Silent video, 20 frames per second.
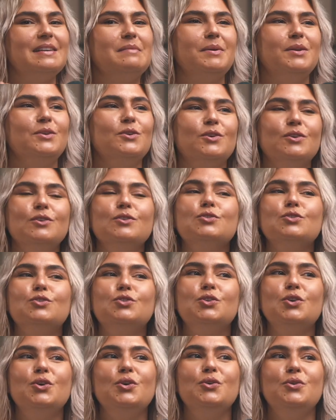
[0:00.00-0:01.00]
but not
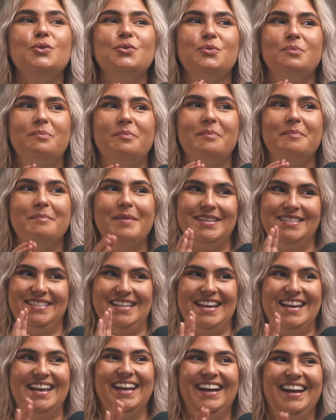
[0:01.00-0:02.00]
too
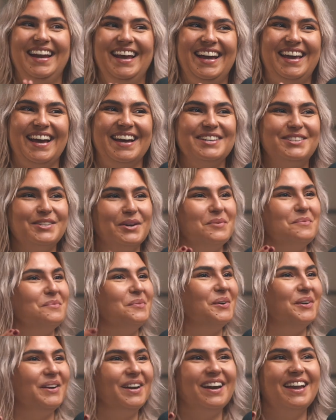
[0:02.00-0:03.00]
messy. I don't
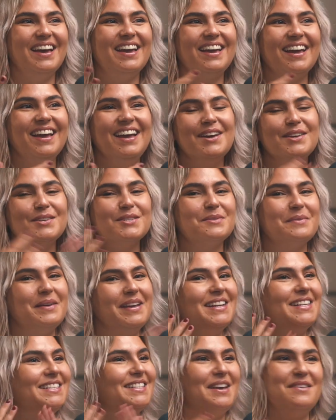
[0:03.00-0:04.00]
want like sweet
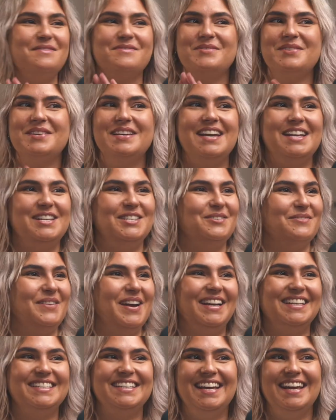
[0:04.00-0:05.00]
and savory
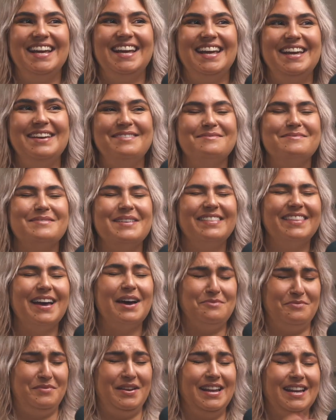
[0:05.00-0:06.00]
interacting. That
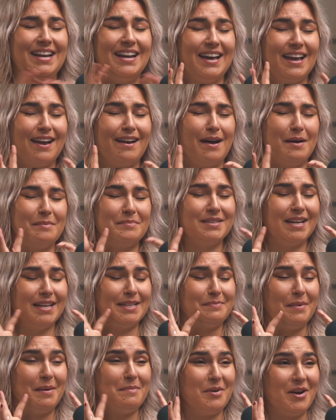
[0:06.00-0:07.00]
really like
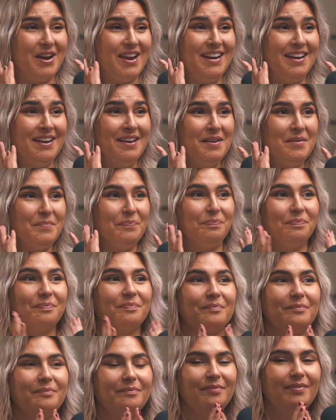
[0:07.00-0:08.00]
upsets my brain.
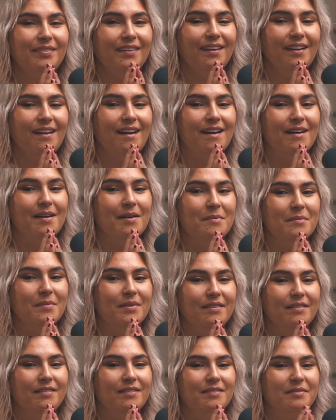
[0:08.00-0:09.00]

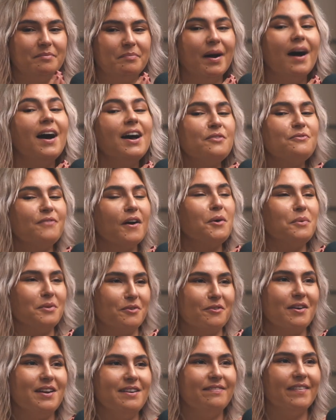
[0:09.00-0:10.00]
But I'd fuck with
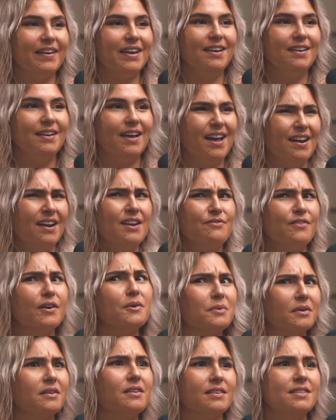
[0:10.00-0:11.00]
gravy, and I'd fuck
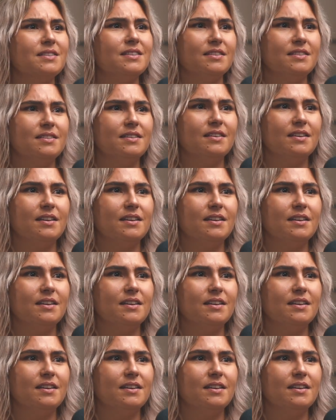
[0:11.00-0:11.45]
with custard.